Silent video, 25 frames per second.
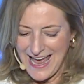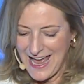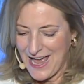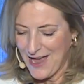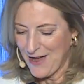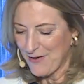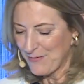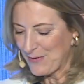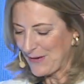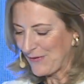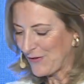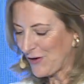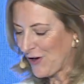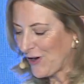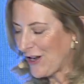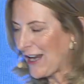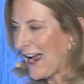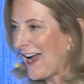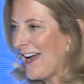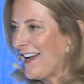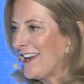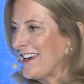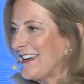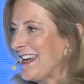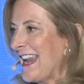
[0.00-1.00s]
We've got
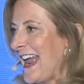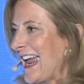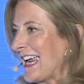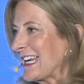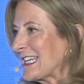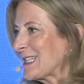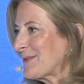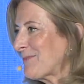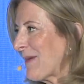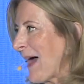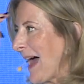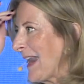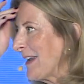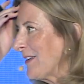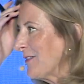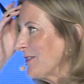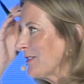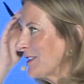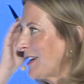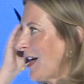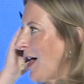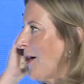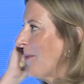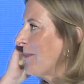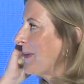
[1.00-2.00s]
our next
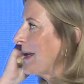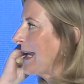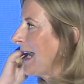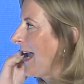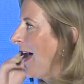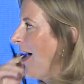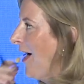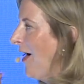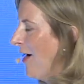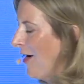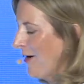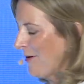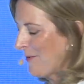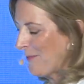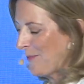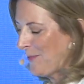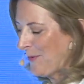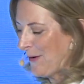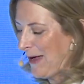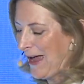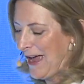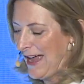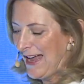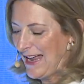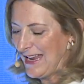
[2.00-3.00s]
panel coming up,
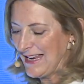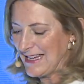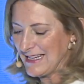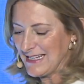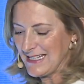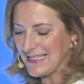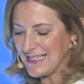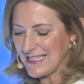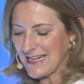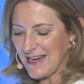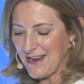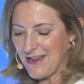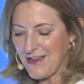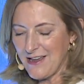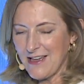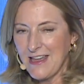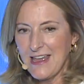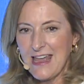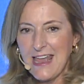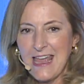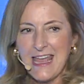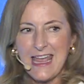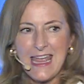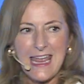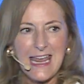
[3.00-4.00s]
and
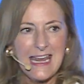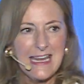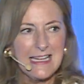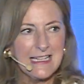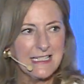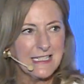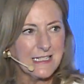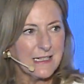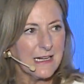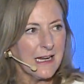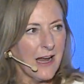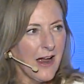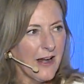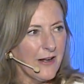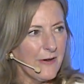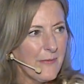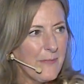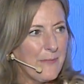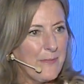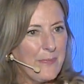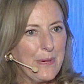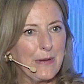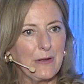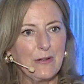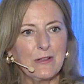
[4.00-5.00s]
it's kind of
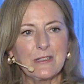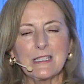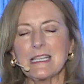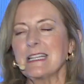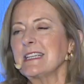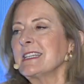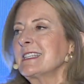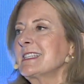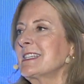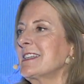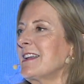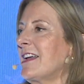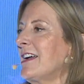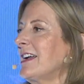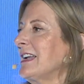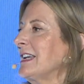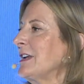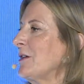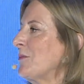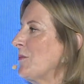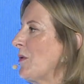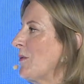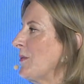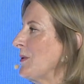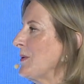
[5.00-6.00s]
building
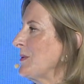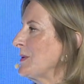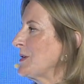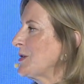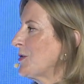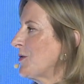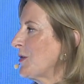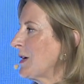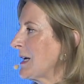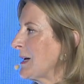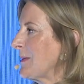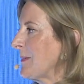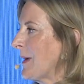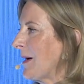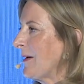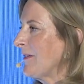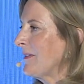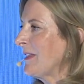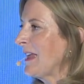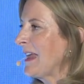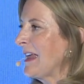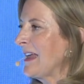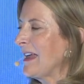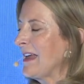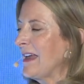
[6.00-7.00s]
slightly on what we were talking about
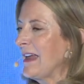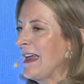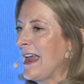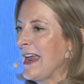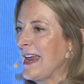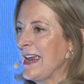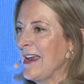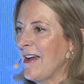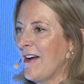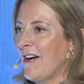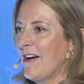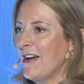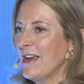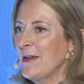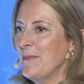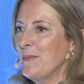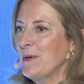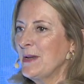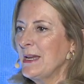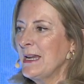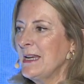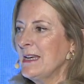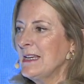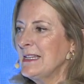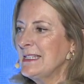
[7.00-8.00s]
there, AI,
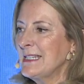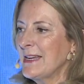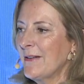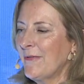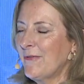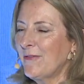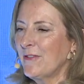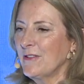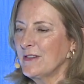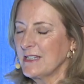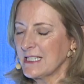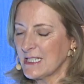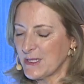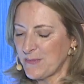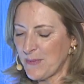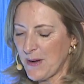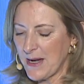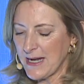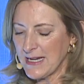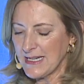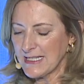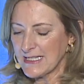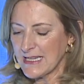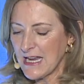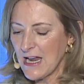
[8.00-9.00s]
but in a different
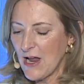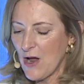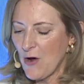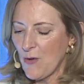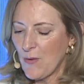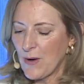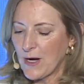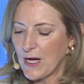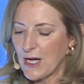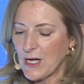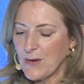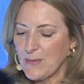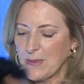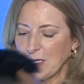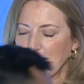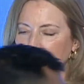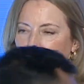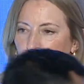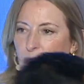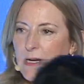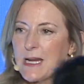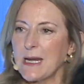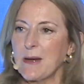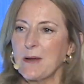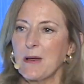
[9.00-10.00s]
space. We're going to be
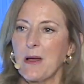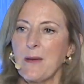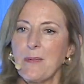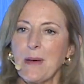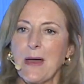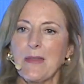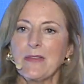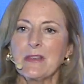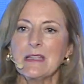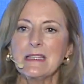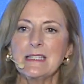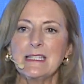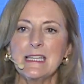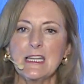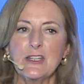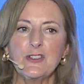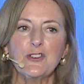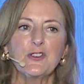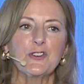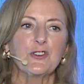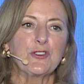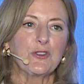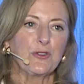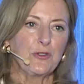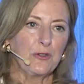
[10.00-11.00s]
talking about the
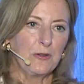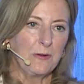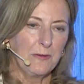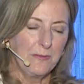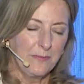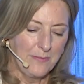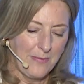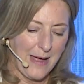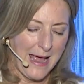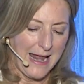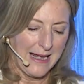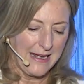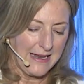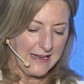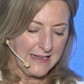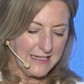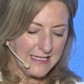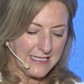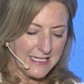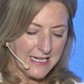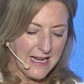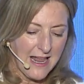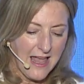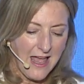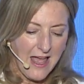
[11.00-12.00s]
digital
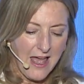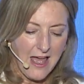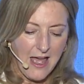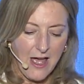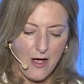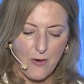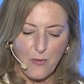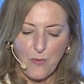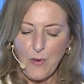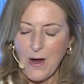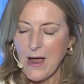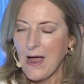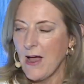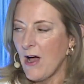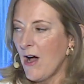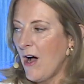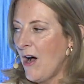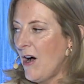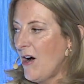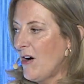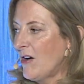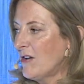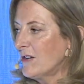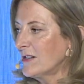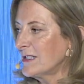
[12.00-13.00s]
palette, where
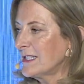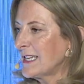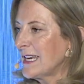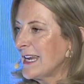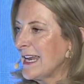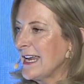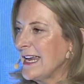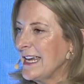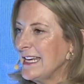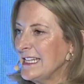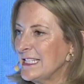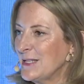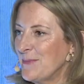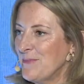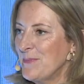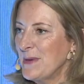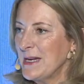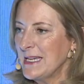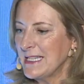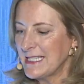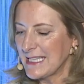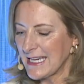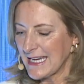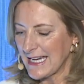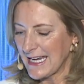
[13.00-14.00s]
art is
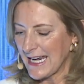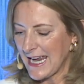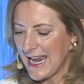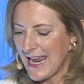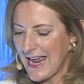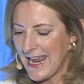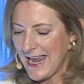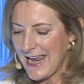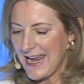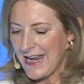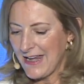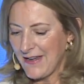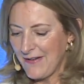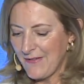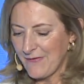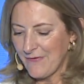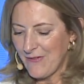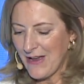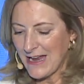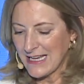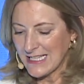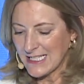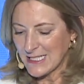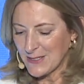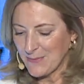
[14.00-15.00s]
meeting
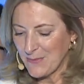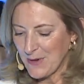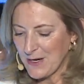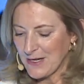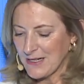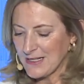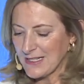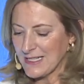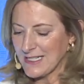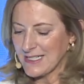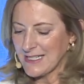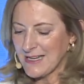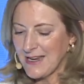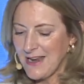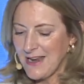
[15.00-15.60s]
investment.